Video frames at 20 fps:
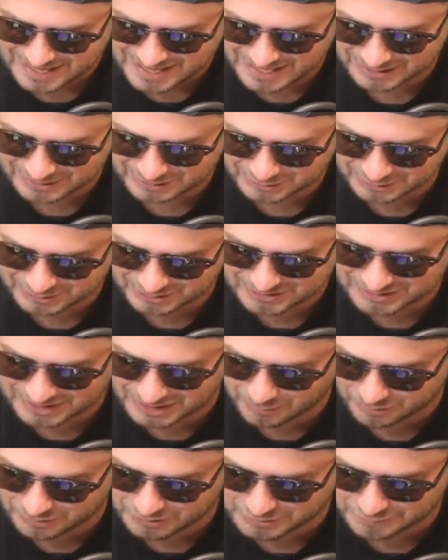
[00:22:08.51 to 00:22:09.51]
and it looks
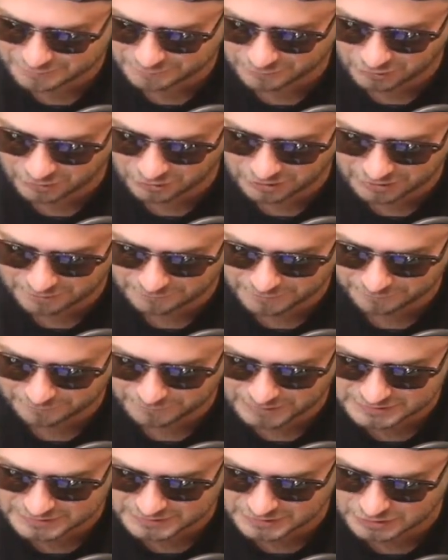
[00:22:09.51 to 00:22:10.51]
like we're just falling off the
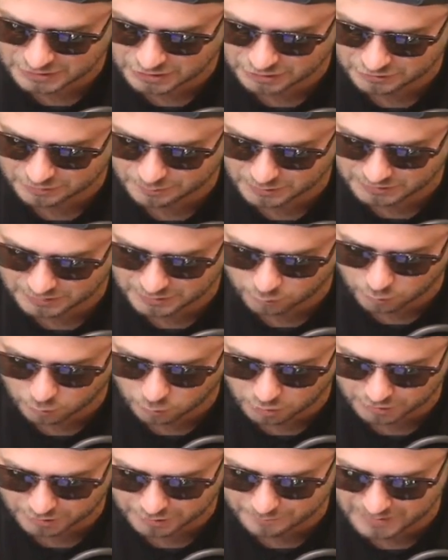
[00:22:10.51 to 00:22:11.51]
face of the earth, but then we're
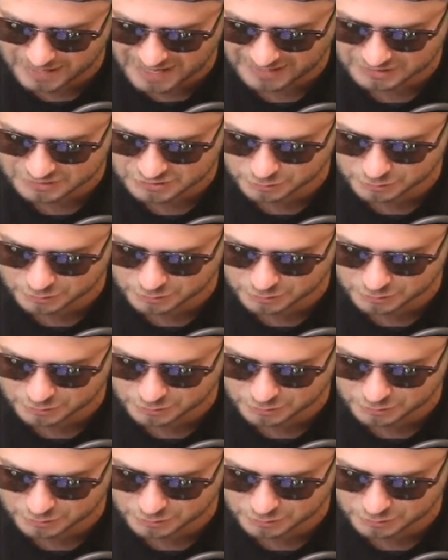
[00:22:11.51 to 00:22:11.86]
working back.